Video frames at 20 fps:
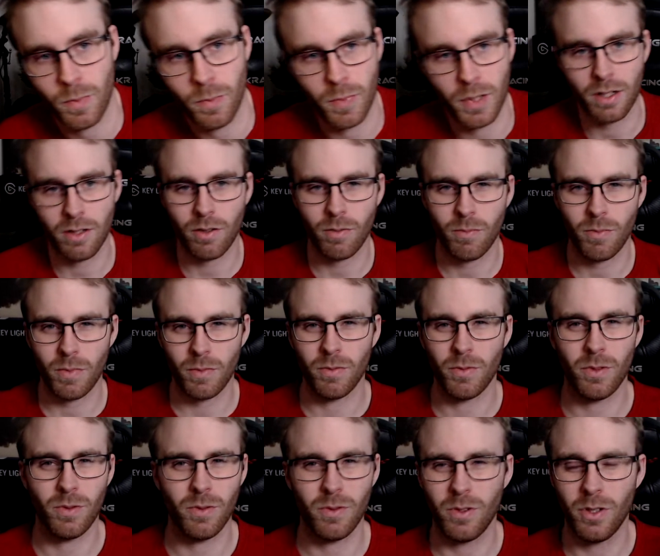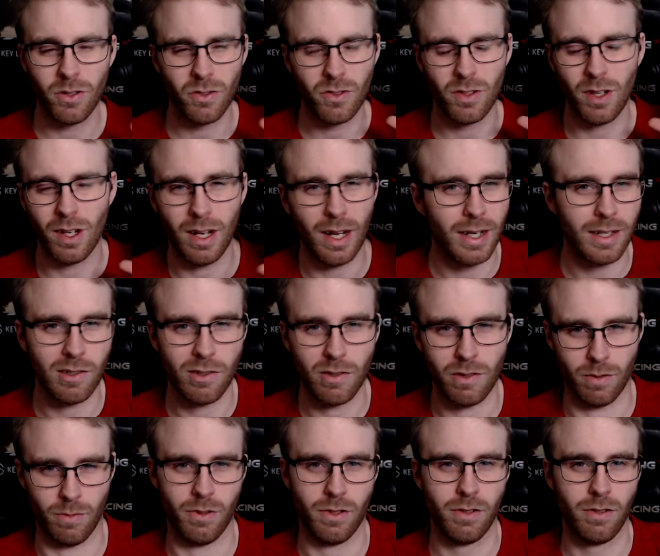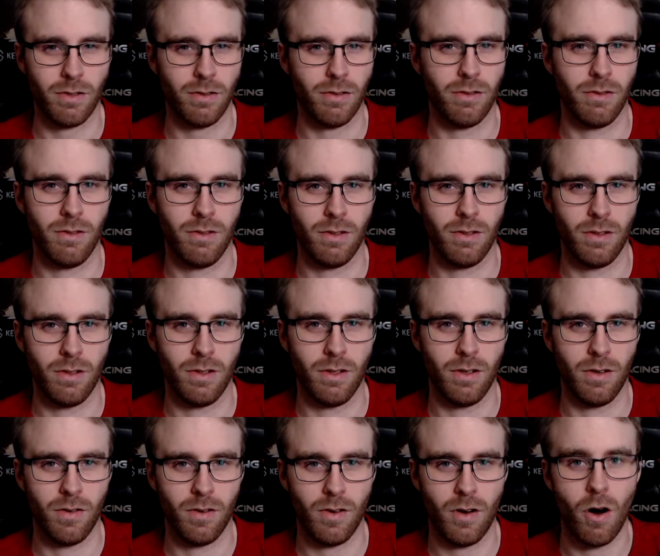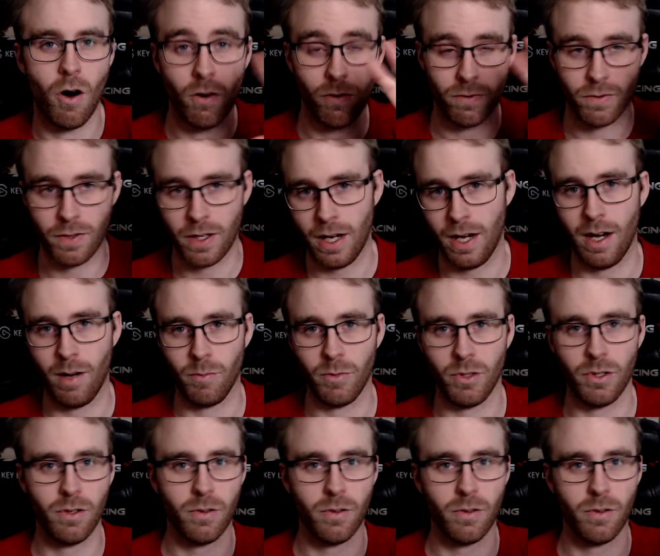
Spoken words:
But just a light source off cam.